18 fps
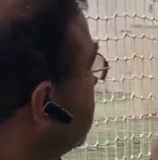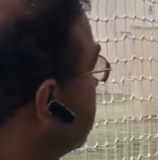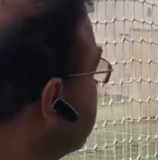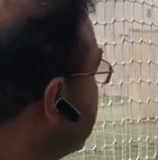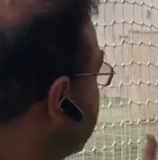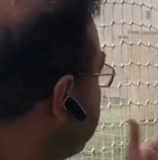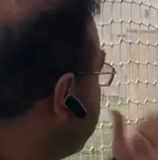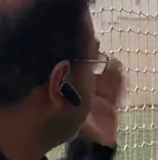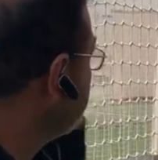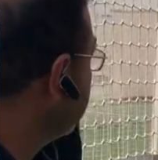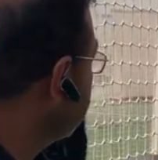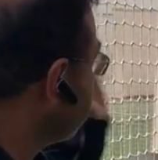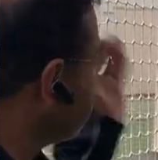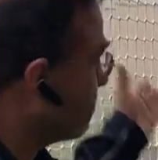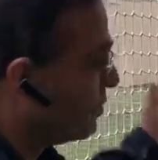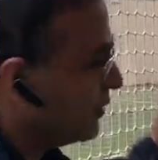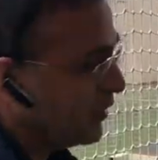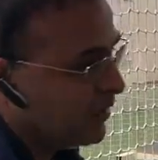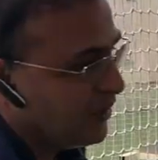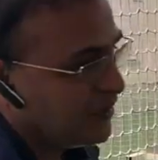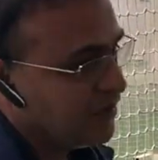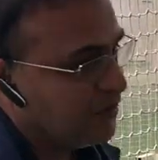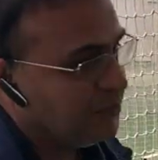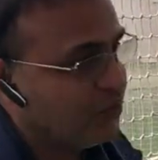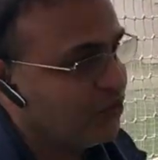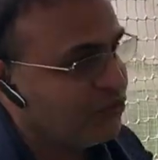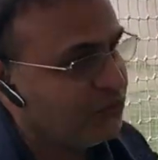enough or there was pillars in
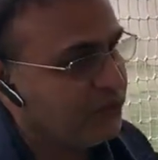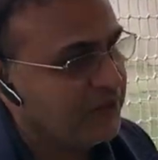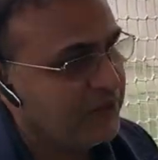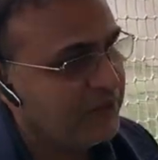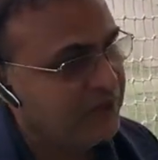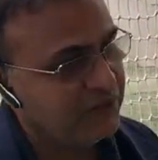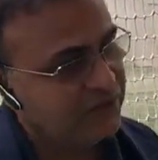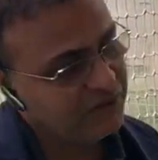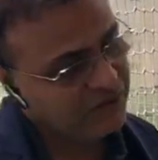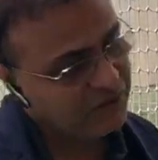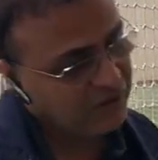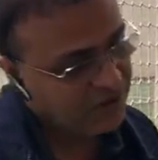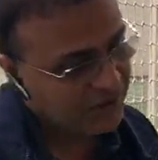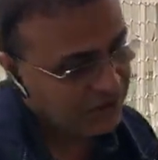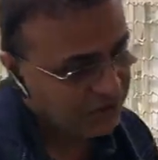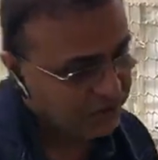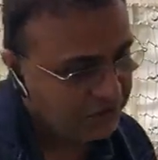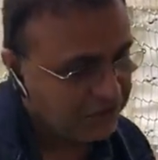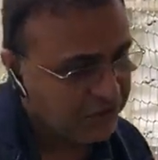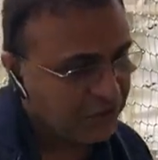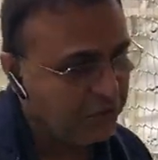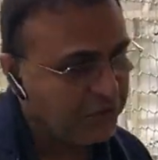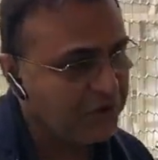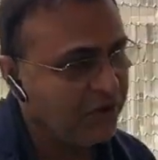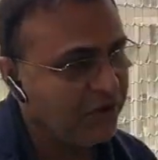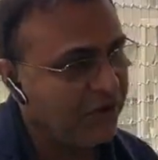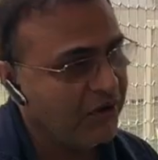between there's so
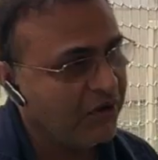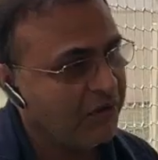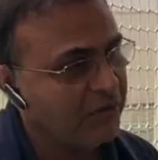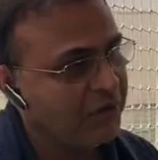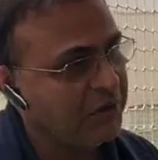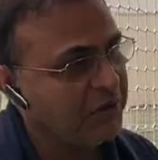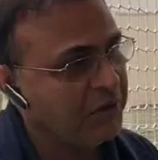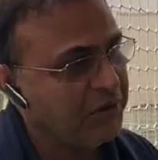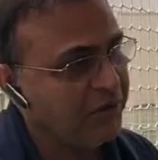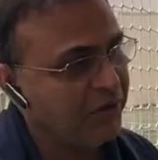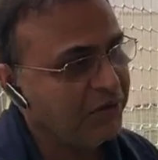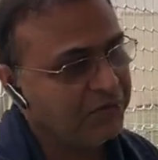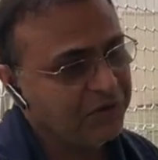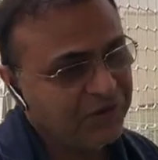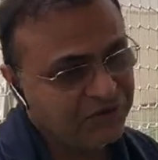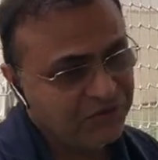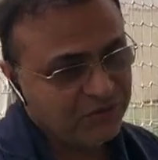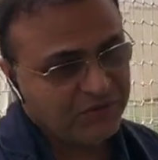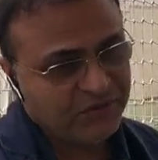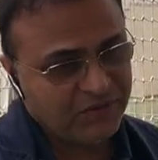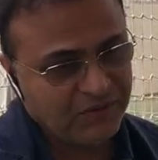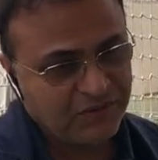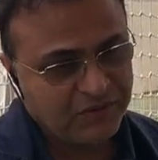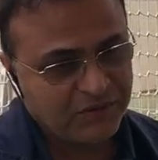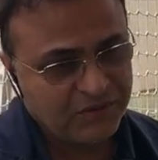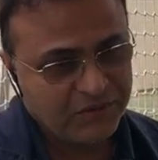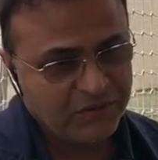many uh, uh, hurdles we had to
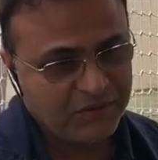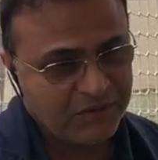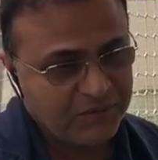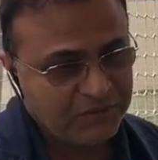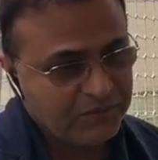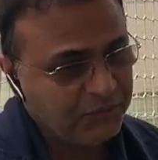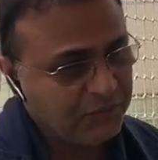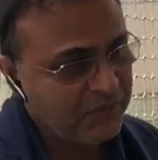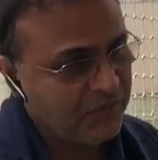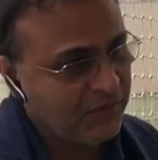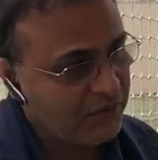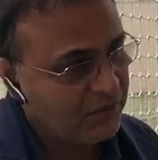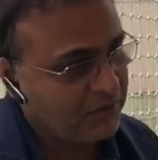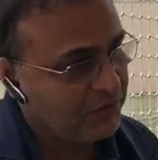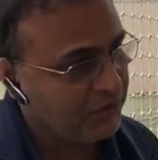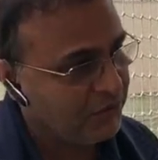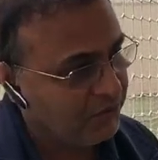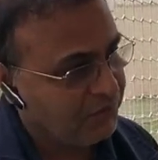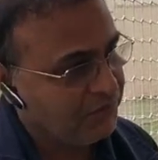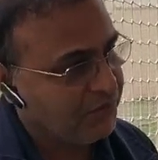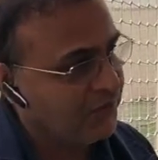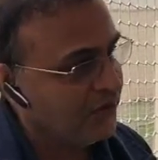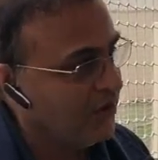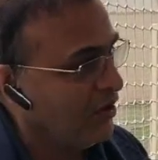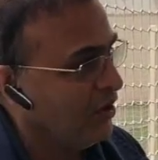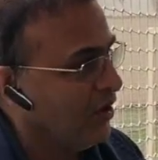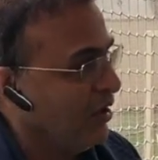uh, sort of
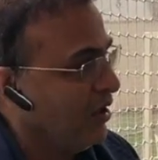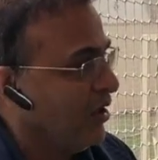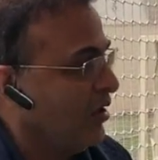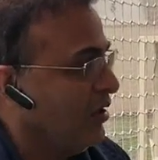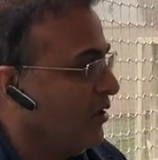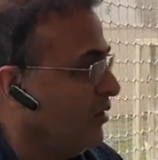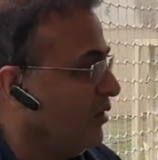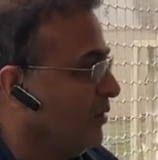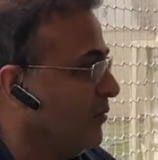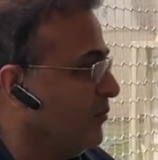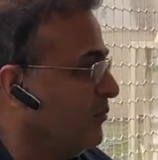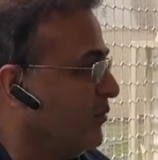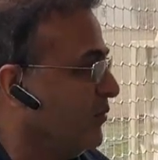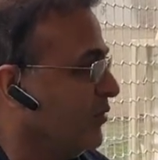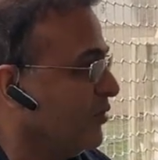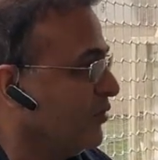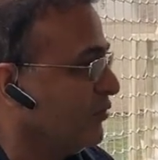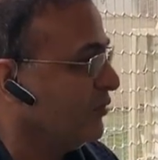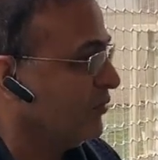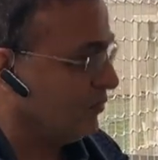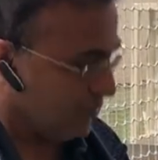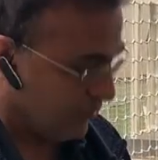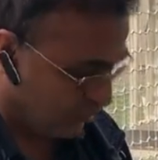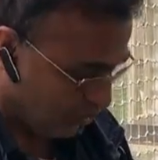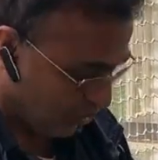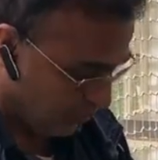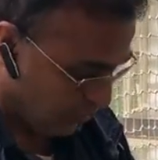um,
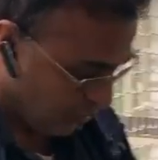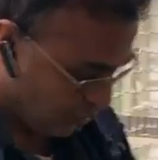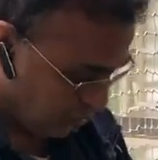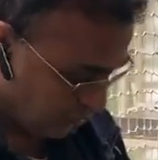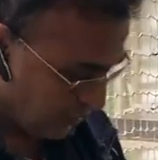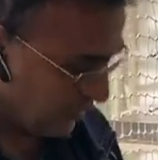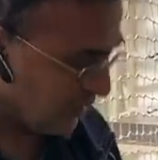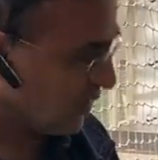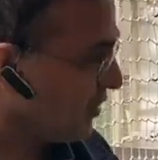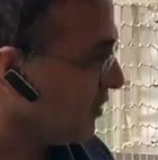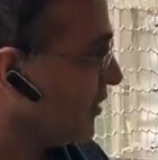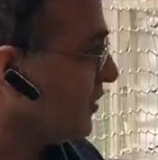jump over and things